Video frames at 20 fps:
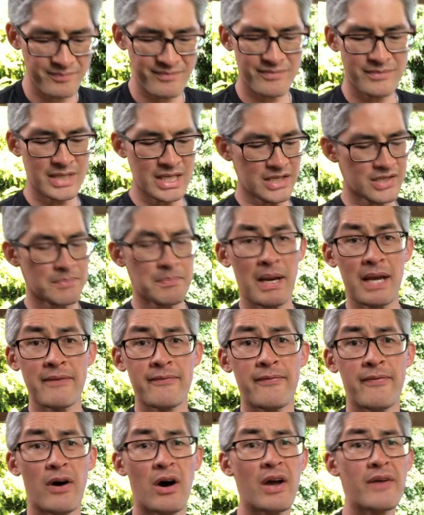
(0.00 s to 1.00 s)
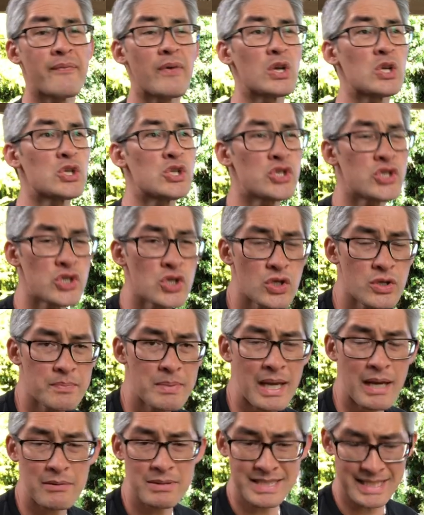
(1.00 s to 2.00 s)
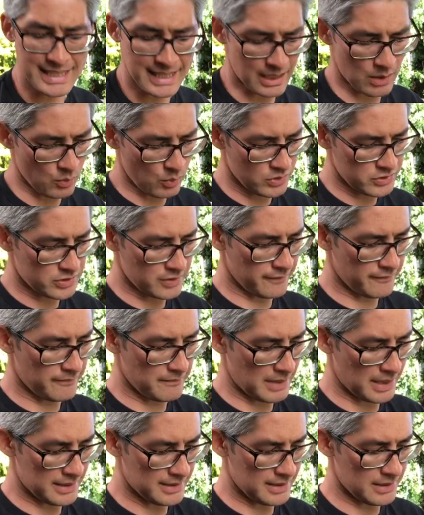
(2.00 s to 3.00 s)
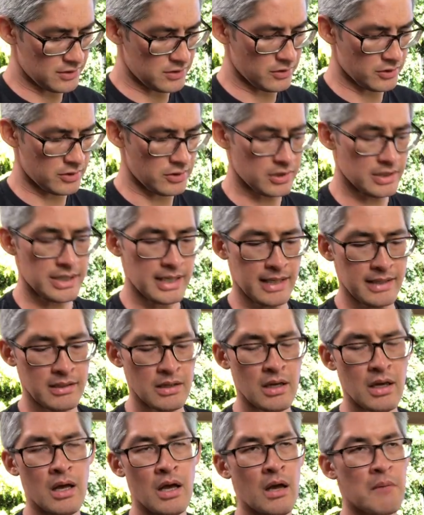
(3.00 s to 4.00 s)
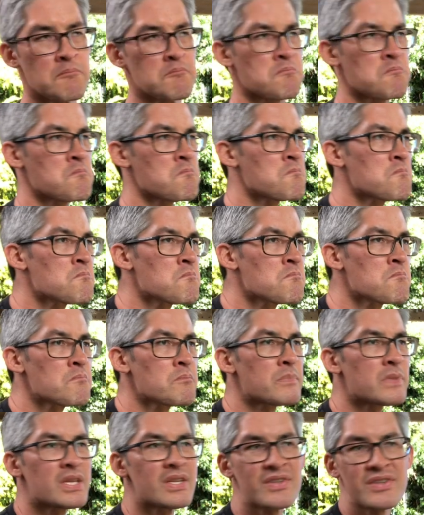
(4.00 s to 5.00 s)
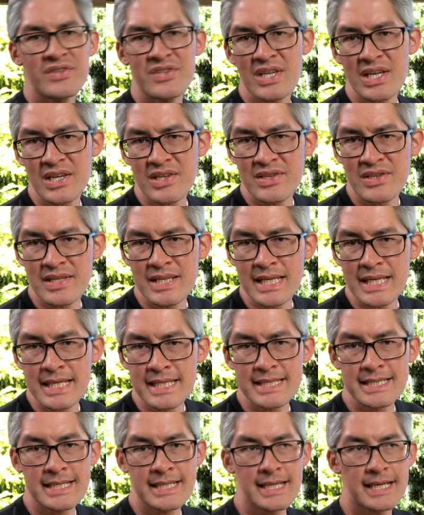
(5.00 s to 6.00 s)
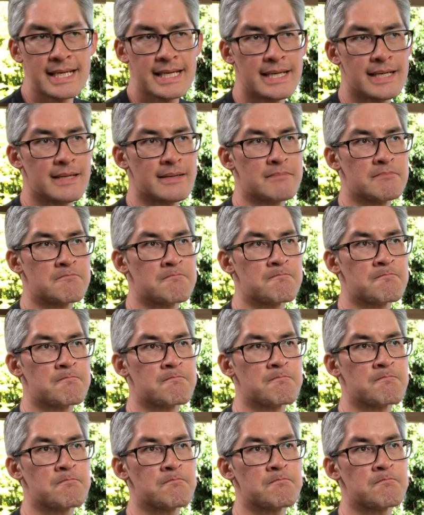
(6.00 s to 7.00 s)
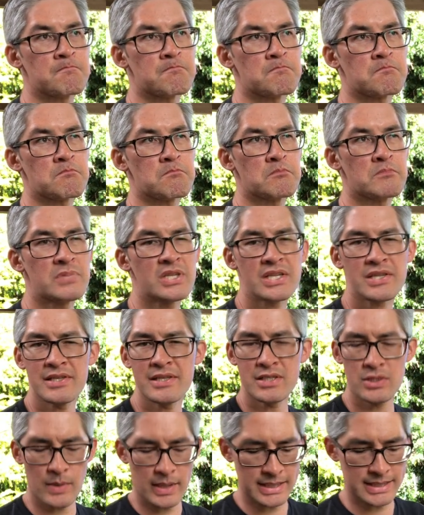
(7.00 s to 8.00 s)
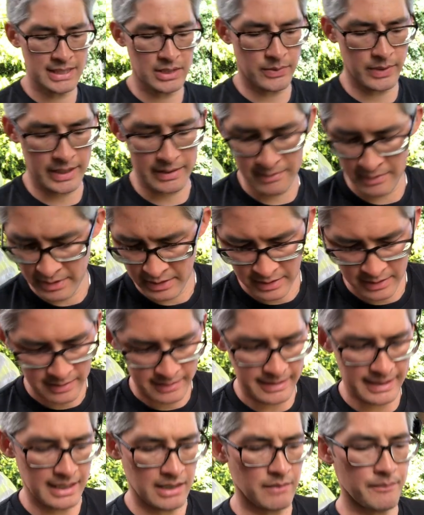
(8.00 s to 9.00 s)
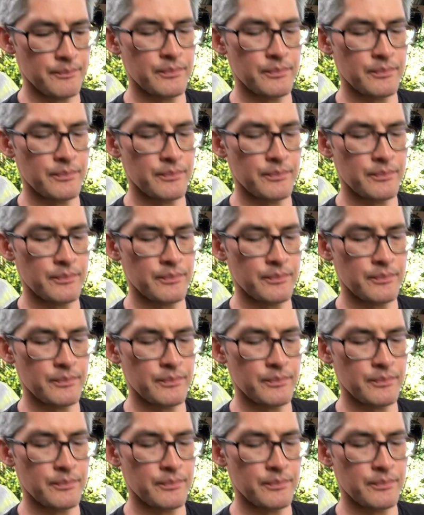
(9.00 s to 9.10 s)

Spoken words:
These, I paid £5, should be able to get, once I've made these look good again, 60 to 80 quid. Now,